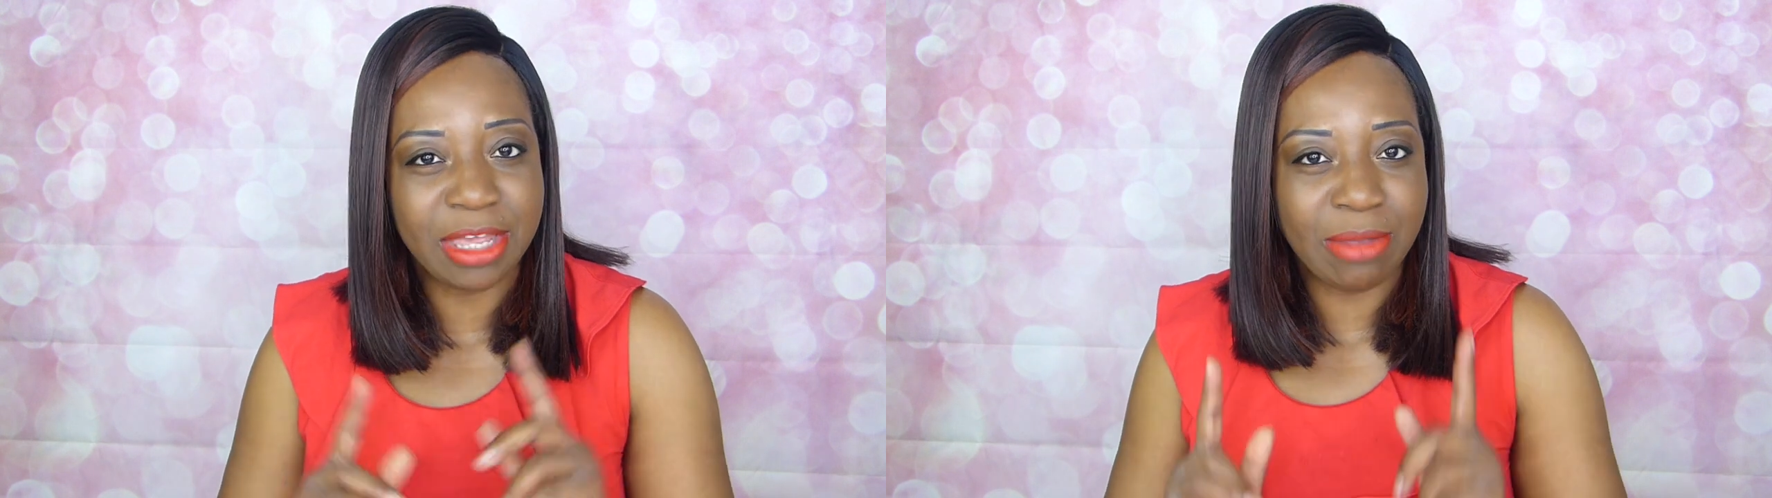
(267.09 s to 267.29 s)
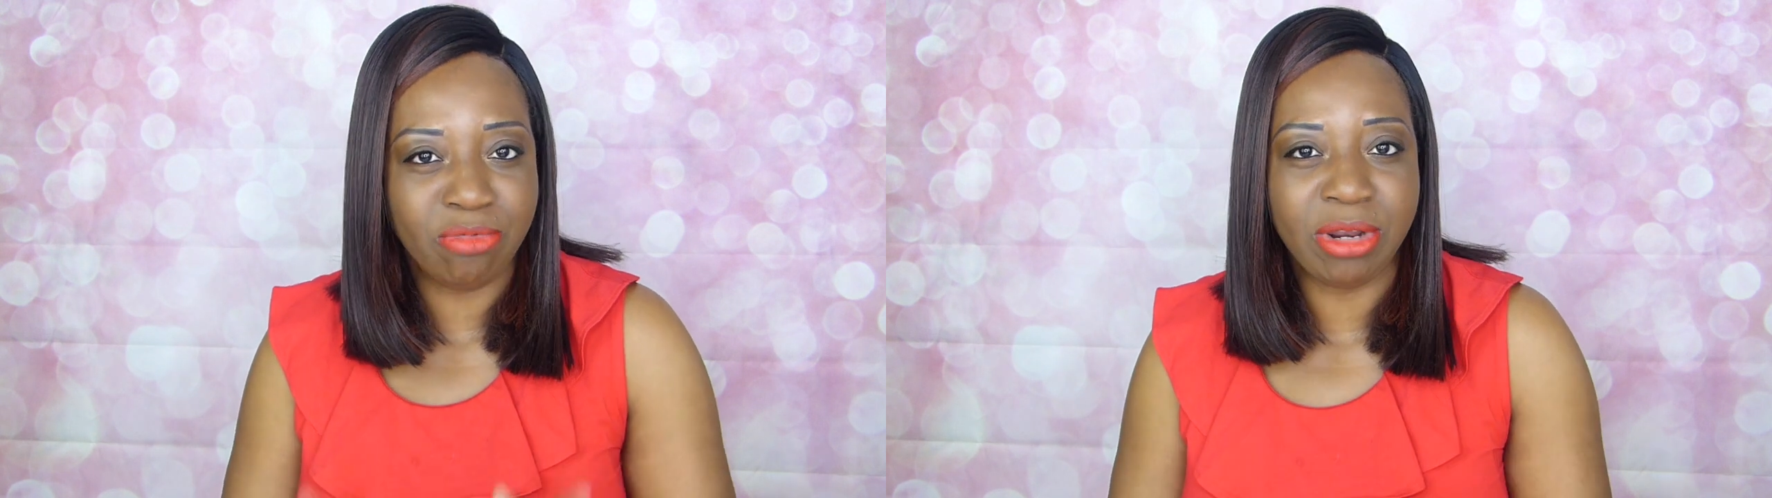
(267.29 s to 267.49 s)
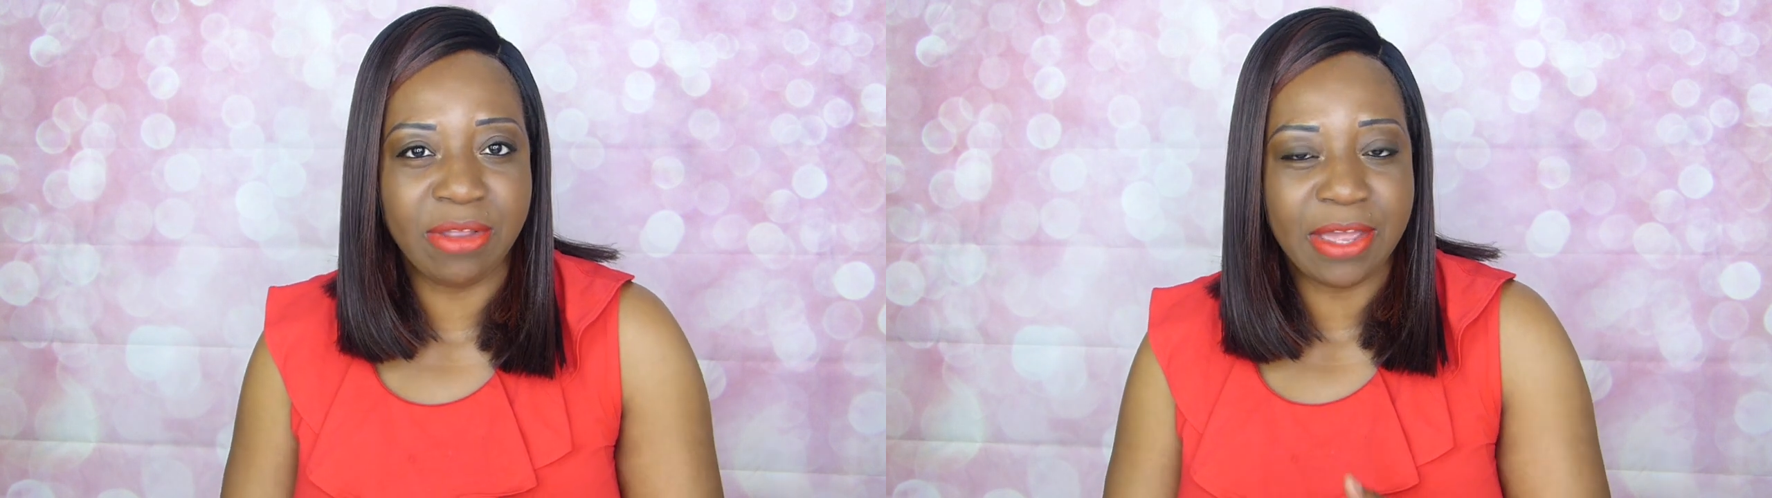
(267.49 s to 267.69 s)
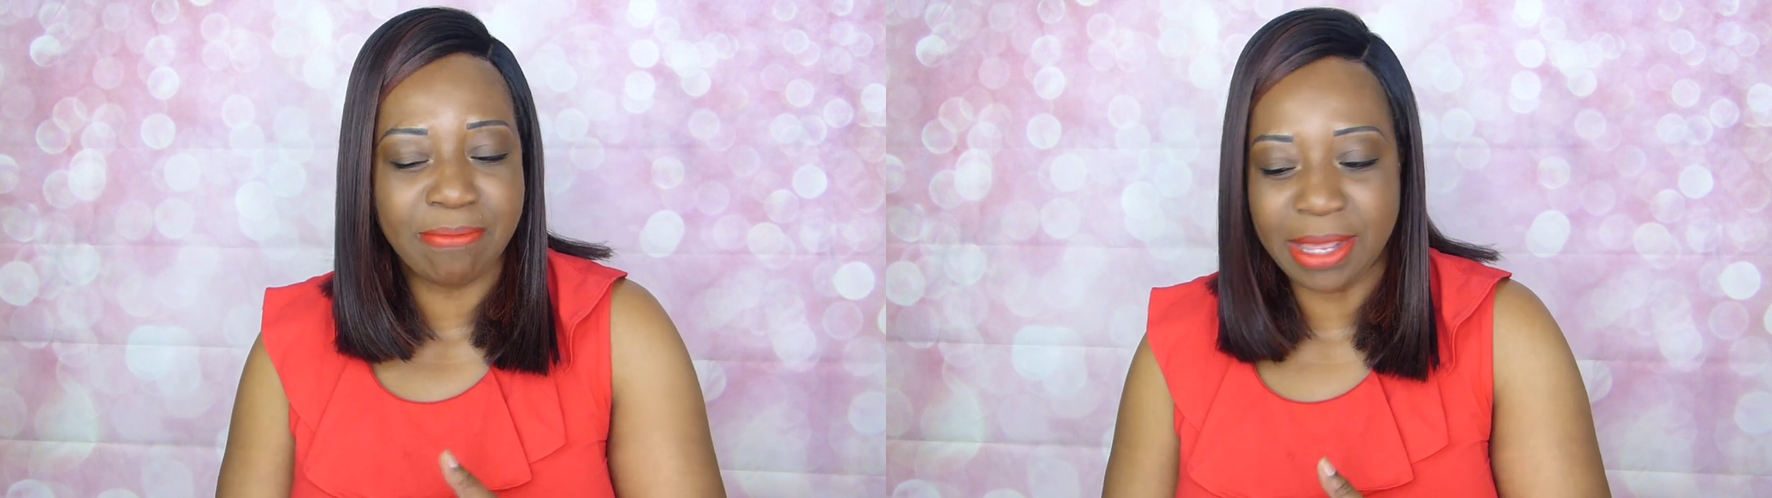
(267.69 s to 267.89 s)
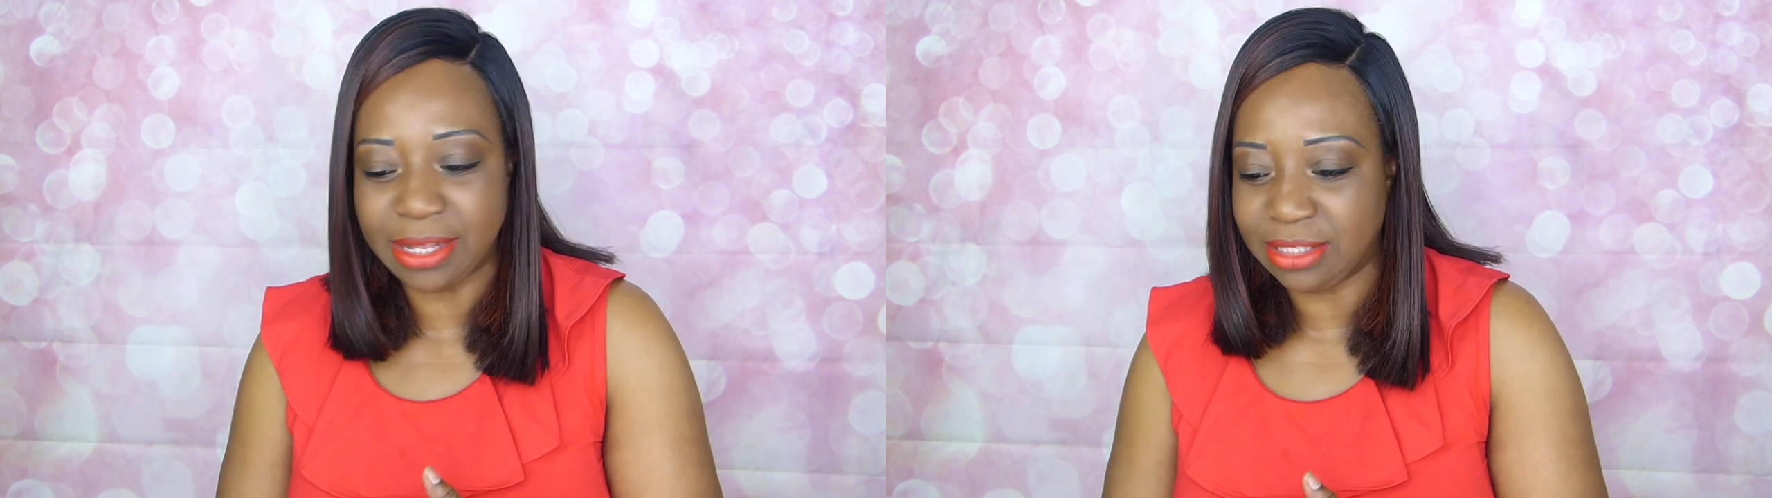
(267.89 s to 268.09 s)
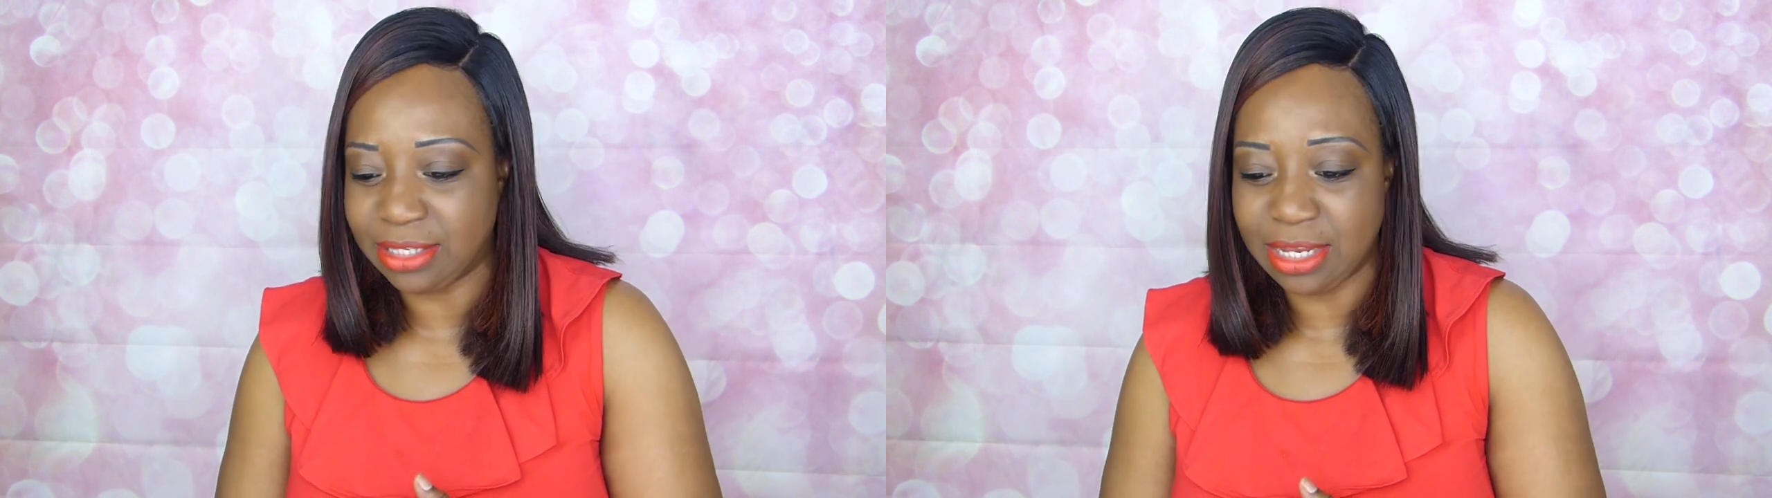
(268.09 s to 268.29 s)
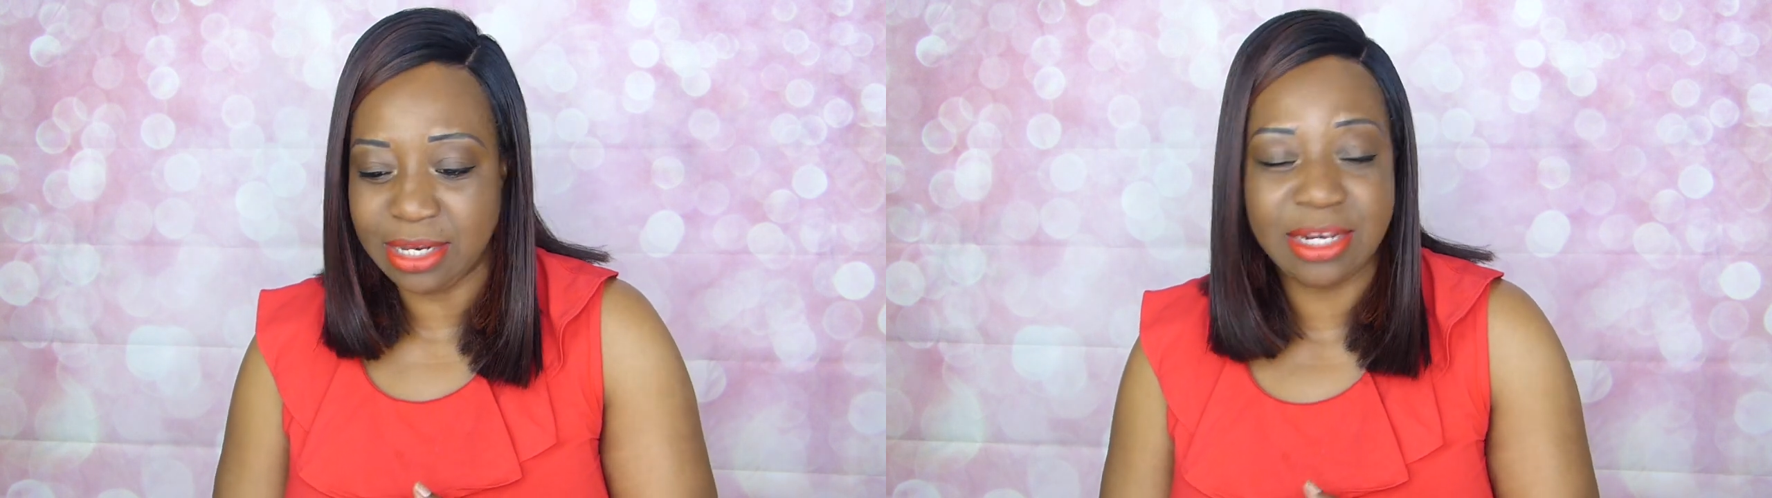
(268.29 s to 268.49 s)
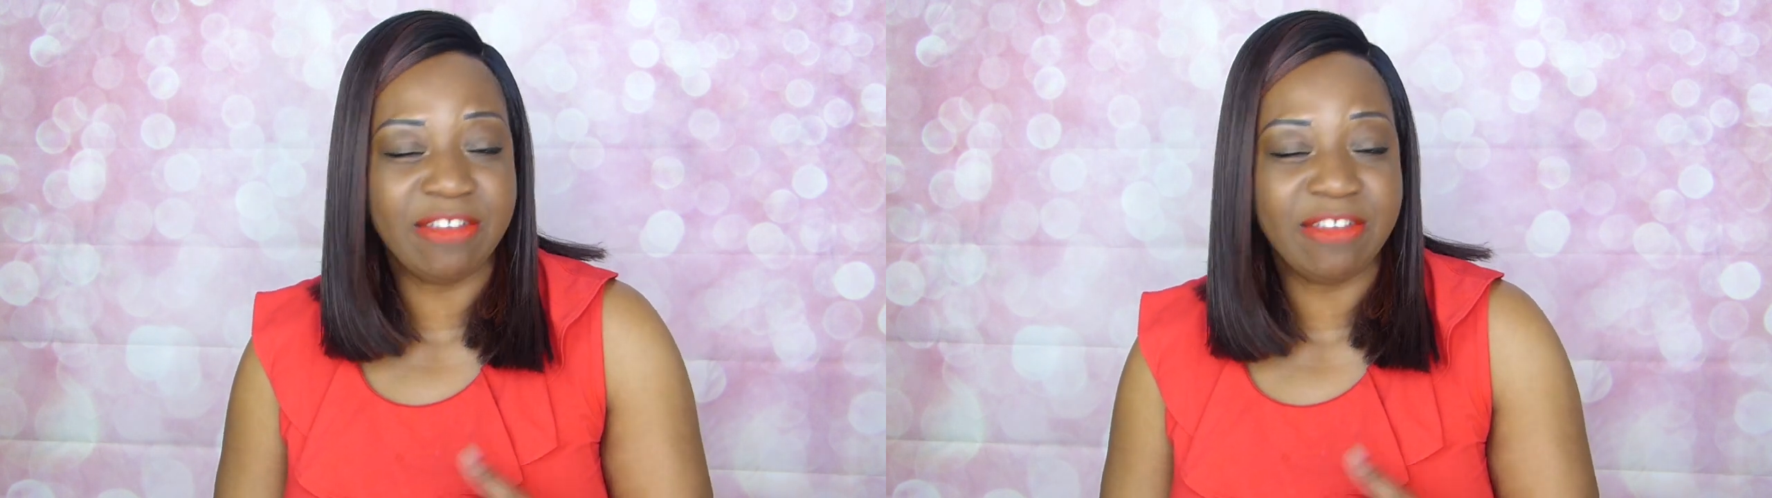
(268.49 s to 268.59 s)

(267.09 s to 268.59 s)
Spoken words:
Keep reading that magazine.